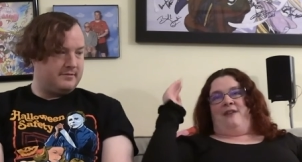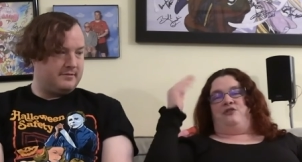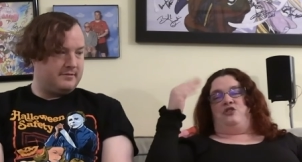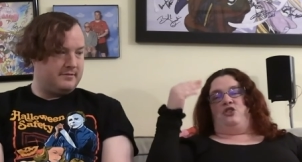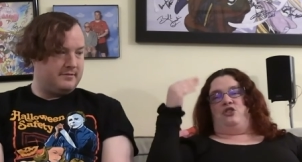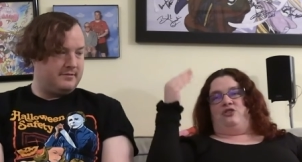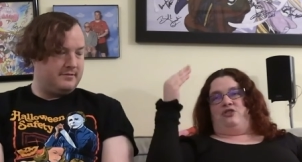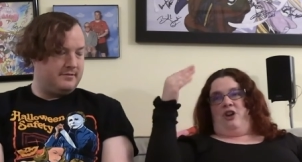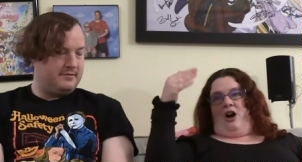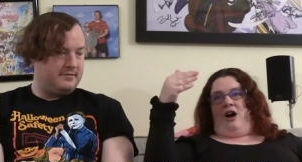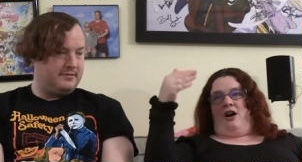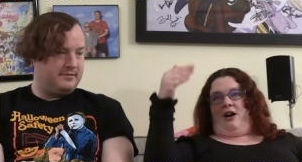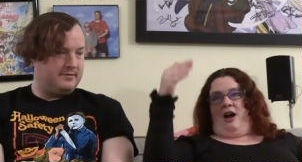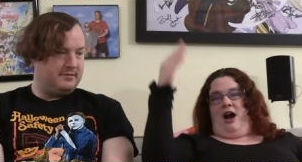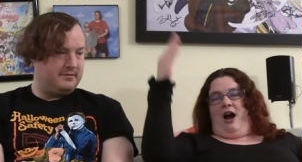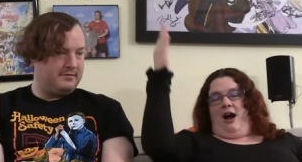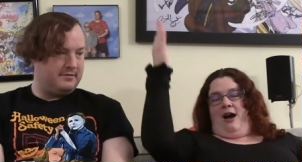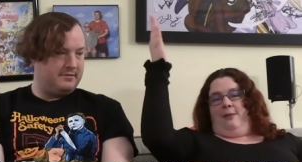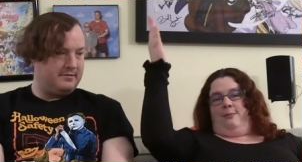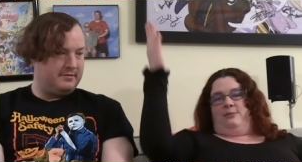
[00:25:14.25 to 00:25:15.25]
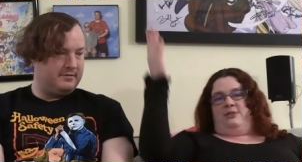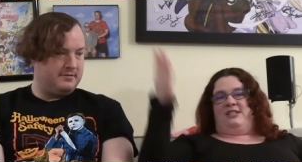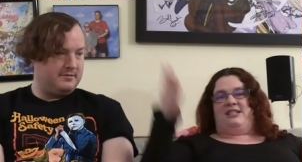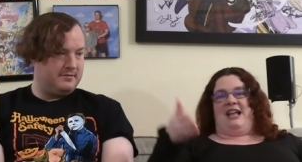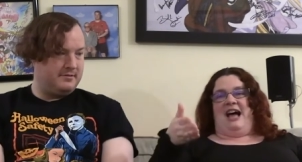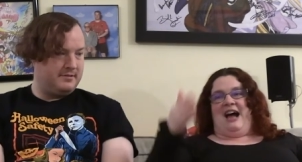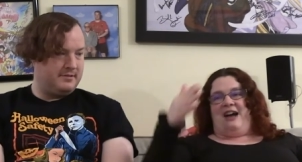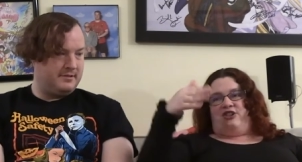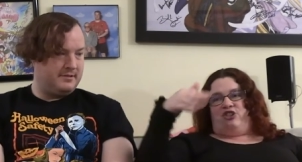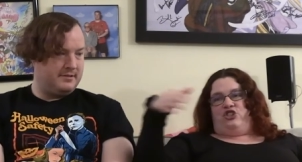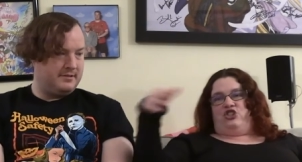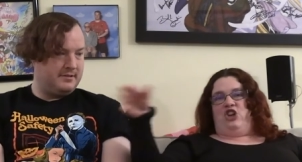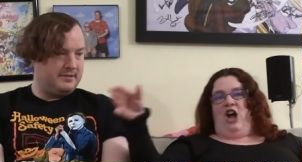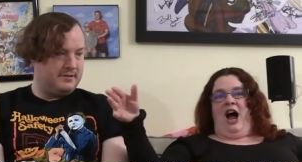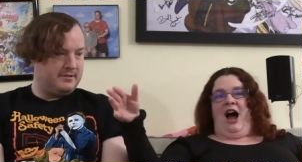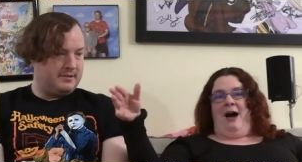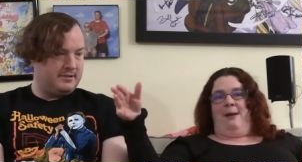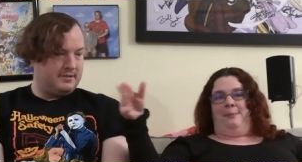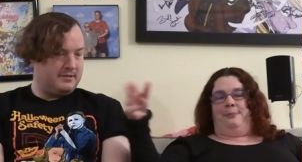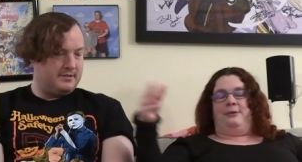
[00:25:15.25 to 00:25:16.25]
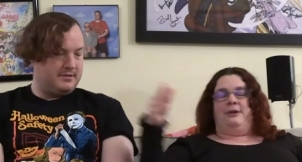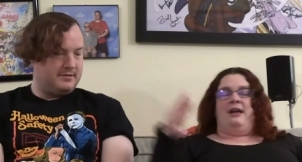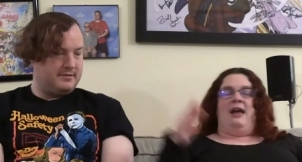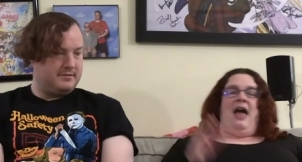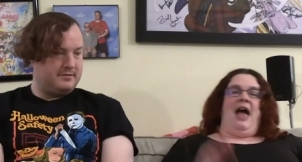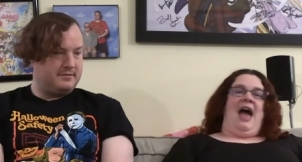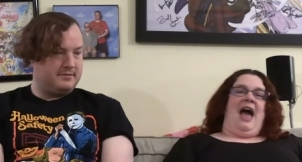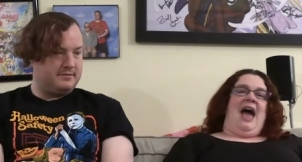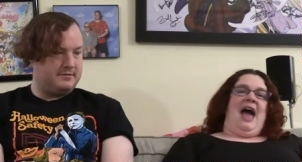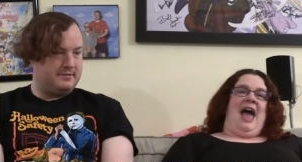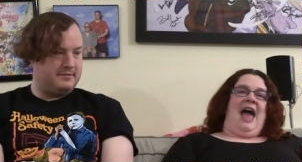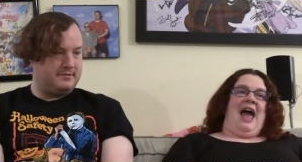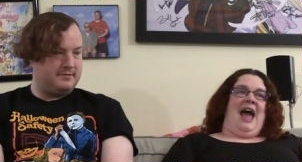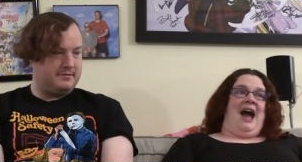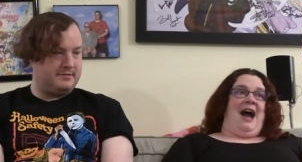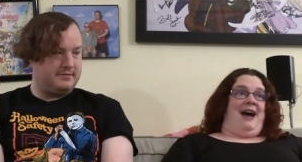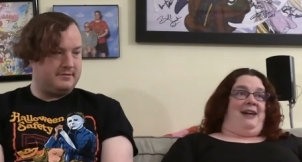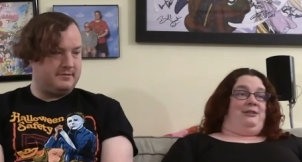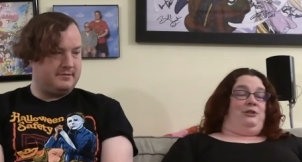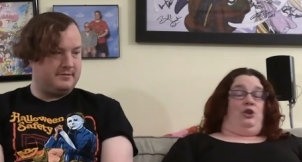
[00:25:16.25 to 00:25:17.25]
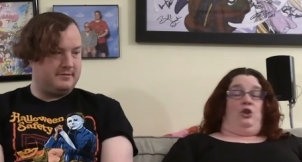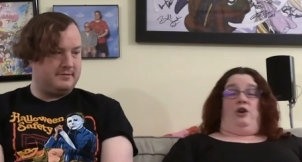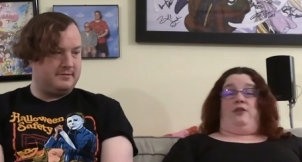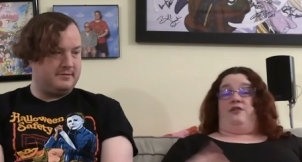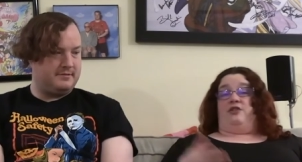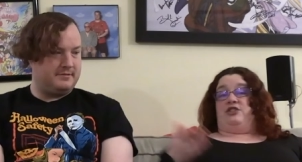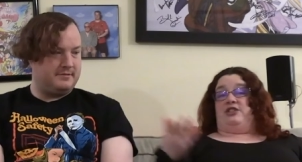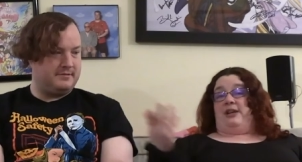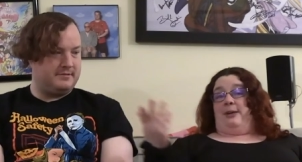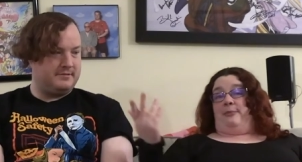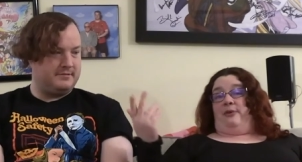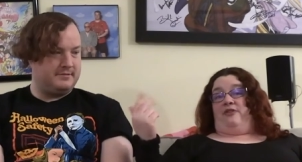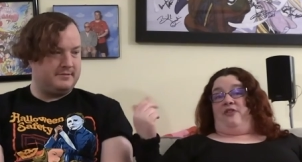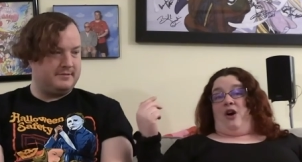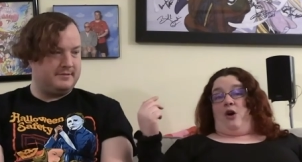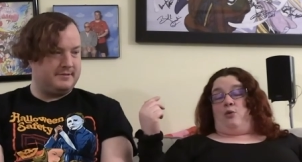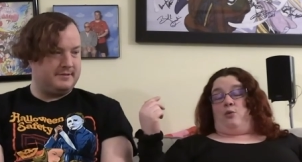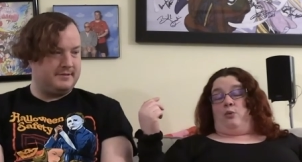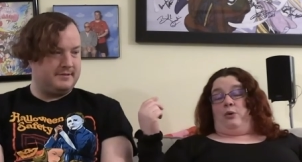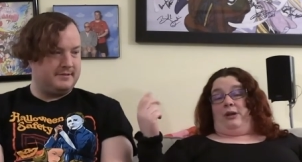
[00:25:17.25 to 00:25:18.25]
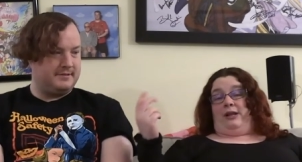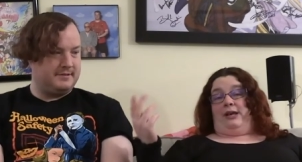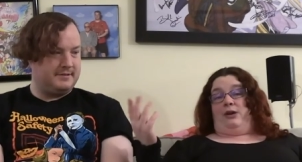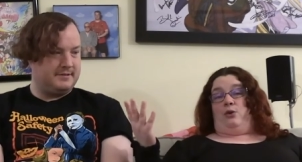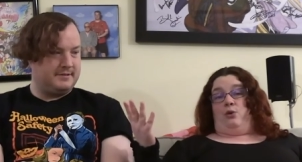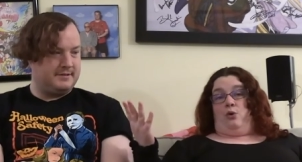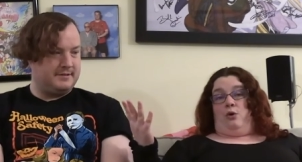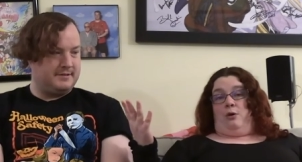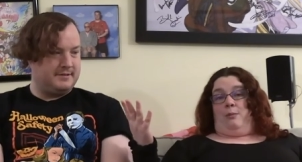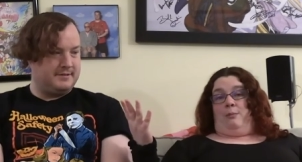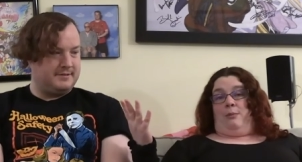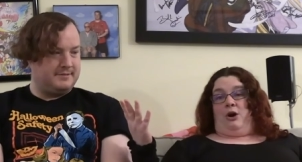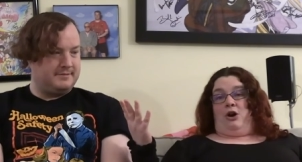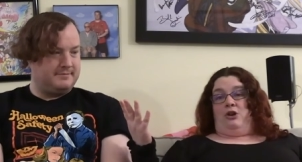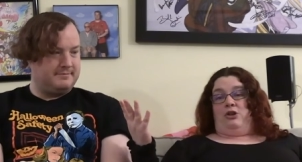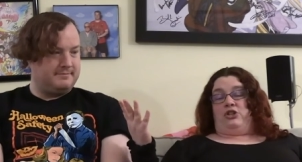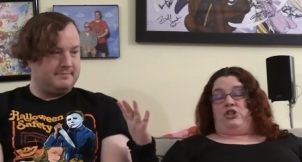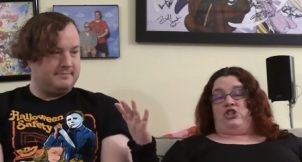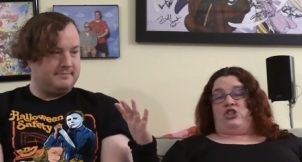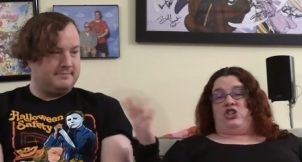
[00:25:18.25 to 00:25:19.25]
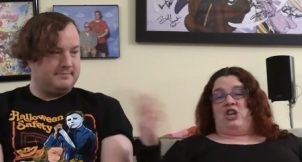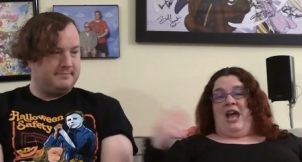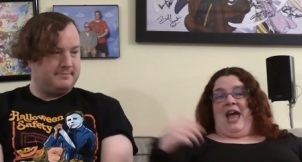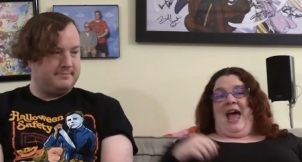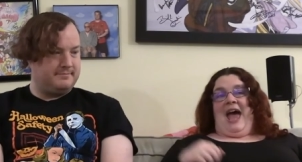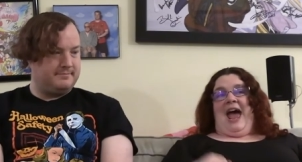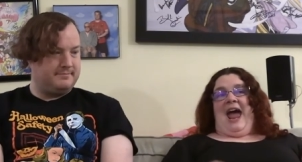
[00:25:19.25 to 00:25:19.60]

Speaker 1: after dot com slash shop, and look for some of our really cool merch.